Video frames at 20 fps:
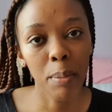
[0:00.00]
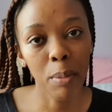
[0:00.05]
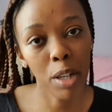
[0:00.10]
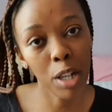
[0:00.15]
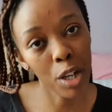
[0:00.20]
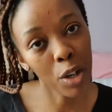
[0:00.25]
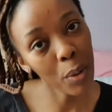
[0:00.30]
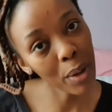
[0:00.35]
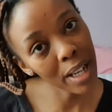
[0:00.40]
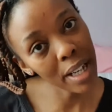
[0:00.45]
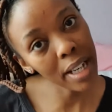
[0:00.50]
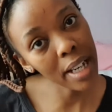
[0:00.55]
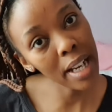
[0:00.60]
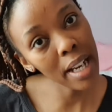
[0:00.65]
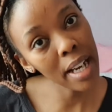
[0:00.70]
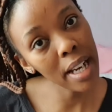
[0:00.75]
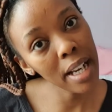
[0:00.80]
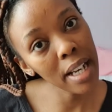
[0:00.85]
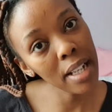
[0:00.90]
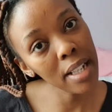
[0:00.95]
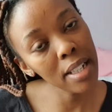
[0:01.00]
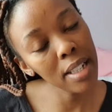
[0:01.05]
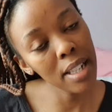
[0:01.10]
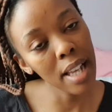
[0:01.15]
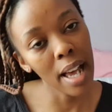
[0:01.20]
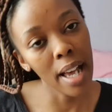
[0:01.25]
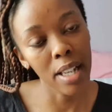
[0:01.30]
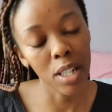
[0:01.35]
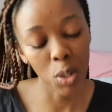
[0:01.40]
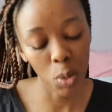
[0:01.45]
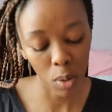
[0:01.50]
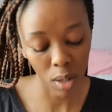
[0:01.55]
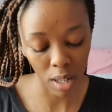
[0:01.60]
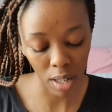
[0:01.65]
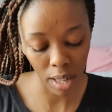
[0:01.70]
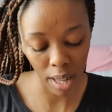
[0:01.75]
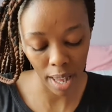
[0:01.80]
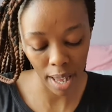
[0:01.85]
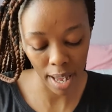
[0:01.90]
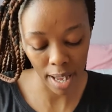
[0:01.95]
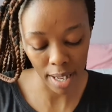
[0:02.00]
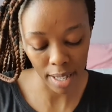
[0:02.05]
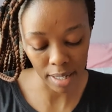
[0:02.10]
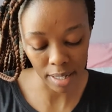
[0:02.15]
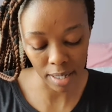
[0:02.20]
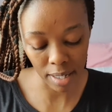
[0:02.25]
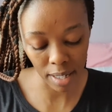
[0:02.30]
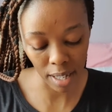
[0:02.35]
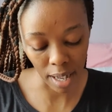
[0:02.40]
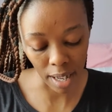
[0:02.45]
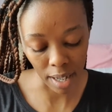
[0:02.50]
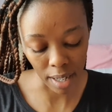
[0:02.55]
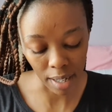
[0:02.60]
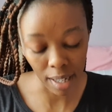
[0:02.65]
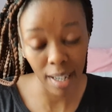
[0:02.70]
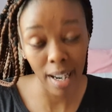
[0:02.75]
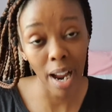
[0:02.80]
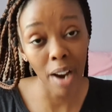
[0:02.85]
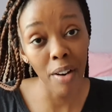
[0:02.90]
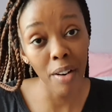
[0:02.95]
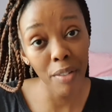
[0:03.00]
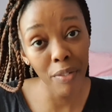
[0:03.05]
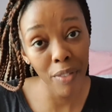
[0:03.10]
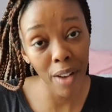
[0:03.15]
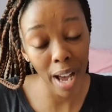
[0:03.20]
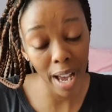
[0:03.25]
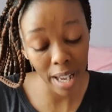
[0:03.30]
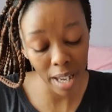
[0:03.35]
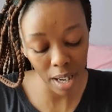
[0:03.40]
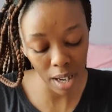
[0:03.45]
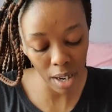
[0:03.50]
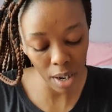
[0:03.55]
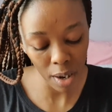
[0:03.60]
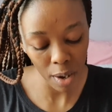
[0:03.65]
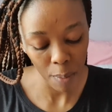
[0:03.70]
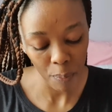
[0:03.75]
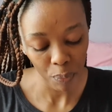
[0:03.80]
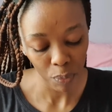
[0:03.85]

ingredient as well as a clarifier